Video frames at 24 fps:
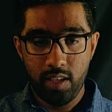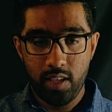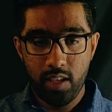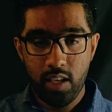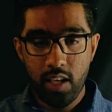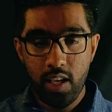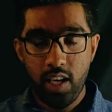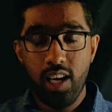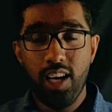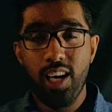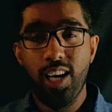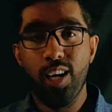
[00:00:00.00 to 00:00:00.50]

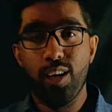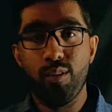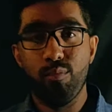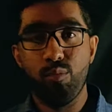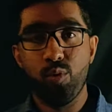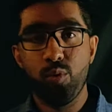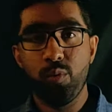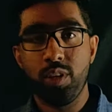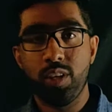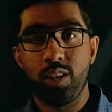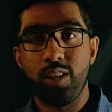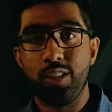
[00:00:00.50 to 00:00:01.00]
Moving
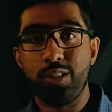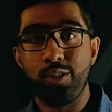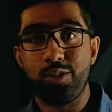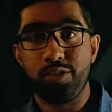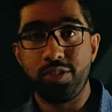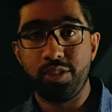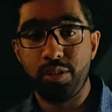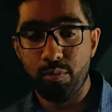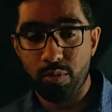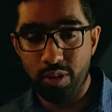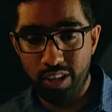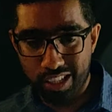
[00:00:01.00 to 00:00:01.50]
on to
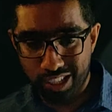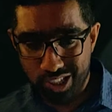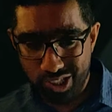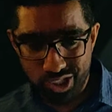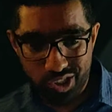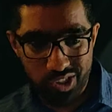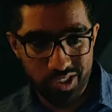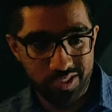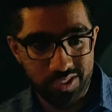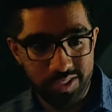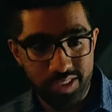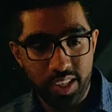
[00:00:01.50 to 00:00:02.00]

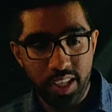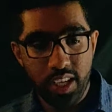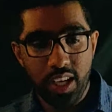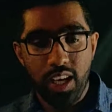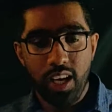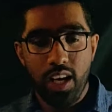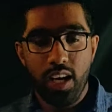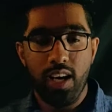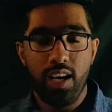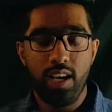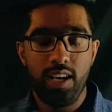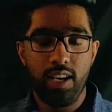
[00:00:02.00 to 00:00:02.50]
simulations.
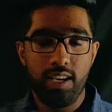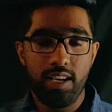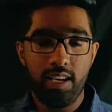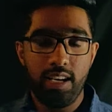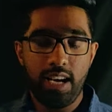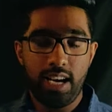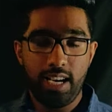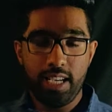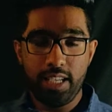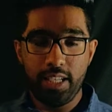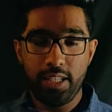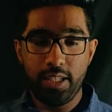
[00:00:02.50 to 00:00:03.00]
I
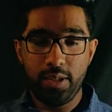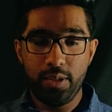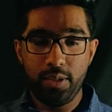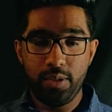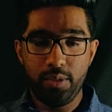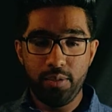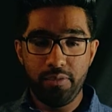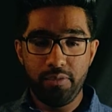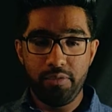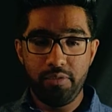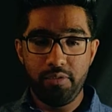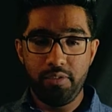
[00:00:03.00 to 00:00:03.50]

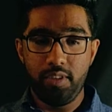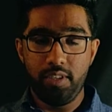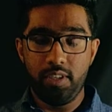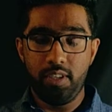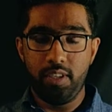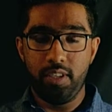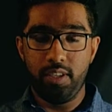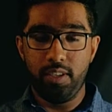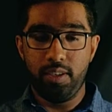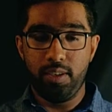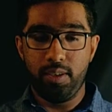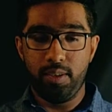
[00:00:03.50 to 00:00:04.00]
used
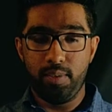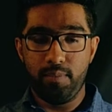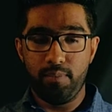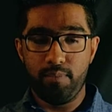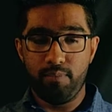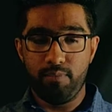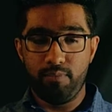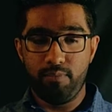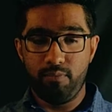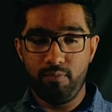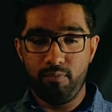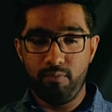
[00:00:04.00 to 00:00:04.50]

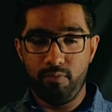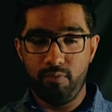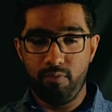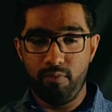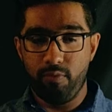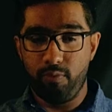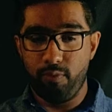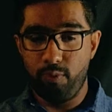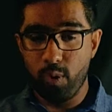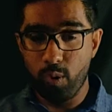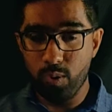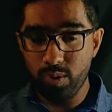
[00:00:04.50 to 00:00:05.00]

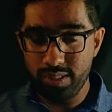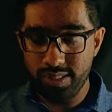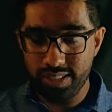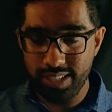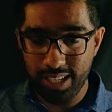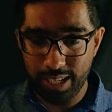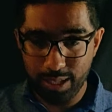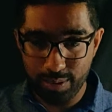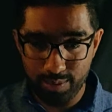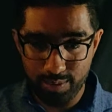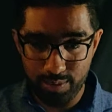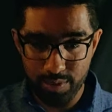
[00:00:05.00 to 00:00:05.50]
4 types
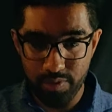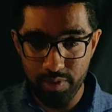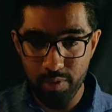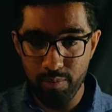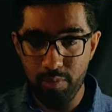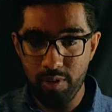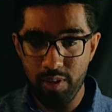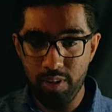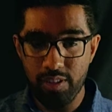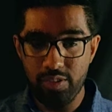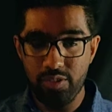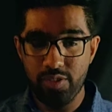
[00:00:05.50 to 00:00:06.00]
of
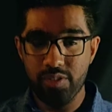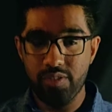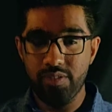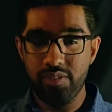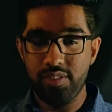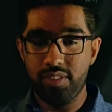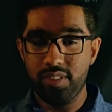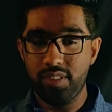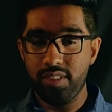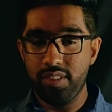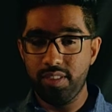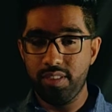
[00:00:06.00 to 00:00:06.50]
simulations in
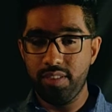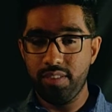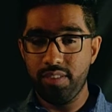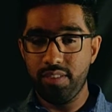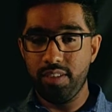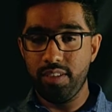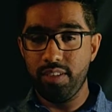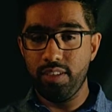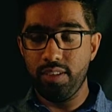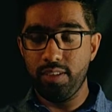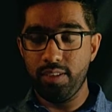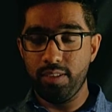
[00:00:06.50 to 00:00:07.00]
this
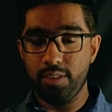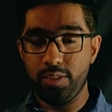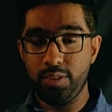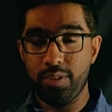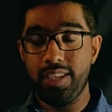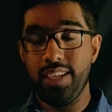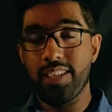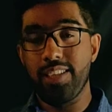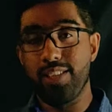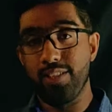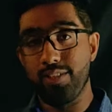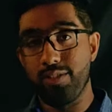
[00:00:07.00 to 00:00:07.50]
to get the
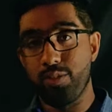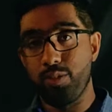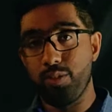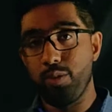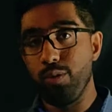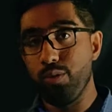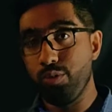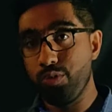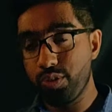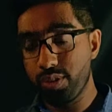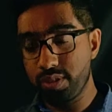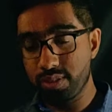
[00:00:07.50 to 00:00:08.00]

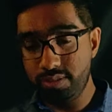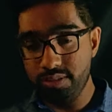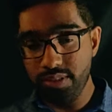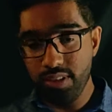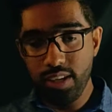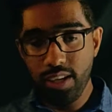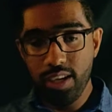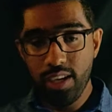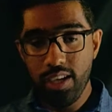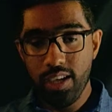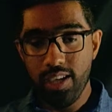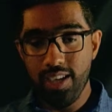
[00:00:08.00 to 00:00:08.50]
solutions,
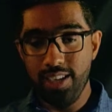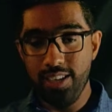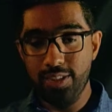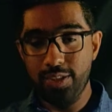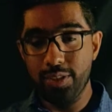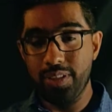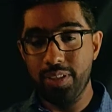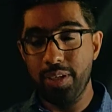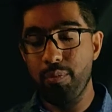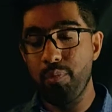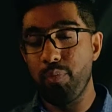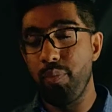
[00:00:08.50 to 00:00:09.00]
to
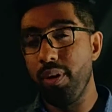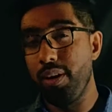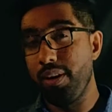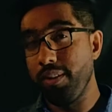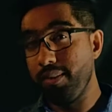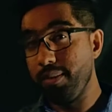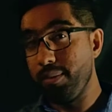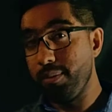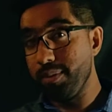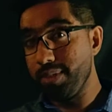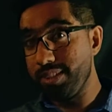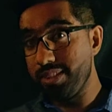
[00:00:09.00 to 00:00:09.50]
compare the
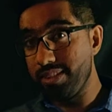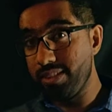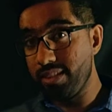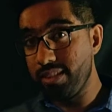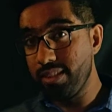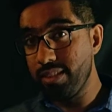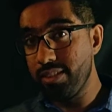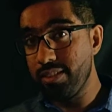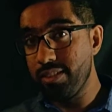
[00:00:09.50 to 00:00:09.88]
results,